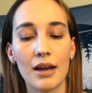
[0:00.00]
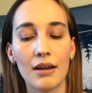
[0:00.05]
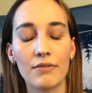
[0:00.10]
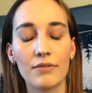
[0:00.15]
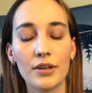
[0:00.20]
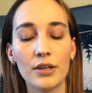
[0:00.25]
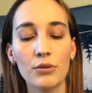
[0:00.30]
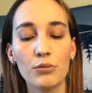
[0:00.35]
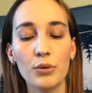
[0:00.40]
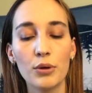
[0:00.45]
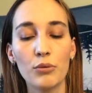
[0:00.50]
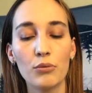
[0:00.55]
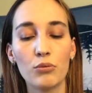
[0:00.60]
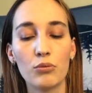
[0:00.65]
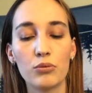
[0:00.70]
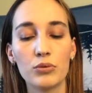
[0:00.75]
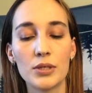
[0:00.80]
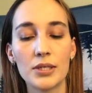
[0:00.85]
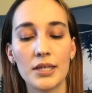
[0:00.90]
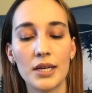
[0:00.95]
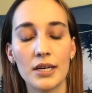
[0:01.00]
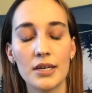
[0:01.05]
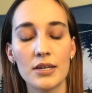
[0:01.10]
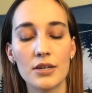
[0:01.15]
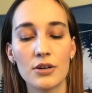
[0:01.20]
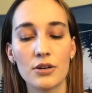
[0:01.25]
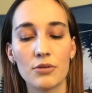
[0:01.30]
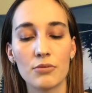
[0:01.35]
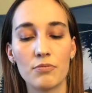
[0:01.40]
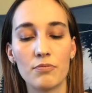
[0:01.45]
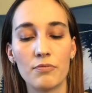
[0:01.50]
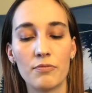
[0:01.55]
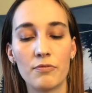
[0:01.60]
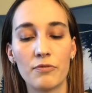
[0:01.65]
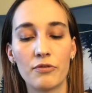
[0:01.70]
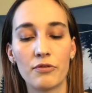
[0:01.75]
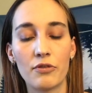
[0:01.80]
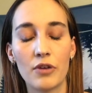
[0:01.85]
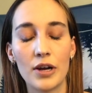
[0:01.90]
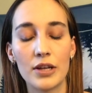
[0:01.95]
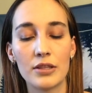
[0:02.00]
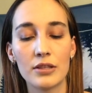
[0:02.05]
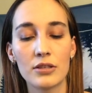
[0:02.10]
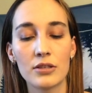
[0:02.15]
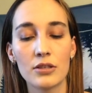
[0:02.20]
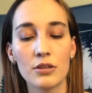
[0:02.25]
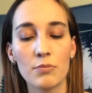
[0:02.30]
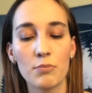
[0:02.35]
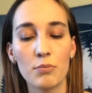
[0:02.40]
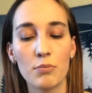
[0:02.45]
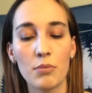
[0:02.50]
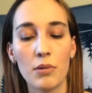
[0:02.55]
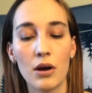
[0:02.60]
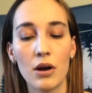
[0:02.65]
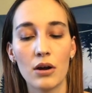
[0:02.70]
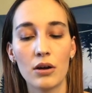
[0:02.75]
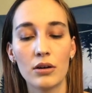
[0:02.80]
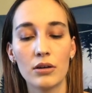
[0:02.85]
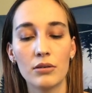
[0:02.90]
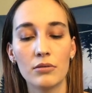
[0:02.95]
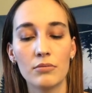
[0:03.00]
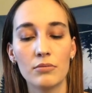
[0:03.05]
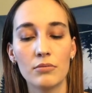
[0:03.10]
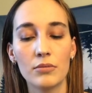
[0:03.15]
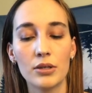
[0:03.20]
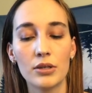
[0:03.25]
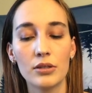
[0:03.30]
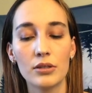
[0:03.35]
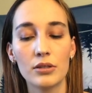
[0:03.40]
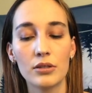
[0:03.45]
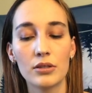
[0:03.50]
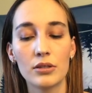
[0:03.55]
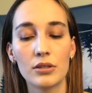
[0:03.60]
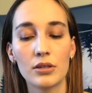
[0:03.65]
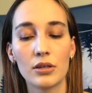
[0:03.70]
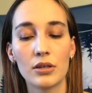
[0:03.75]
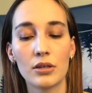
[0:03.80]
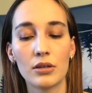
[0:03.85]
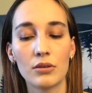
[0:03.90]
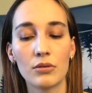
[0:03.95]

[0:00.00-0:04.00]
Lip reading: I think we stayed in our friend's apartment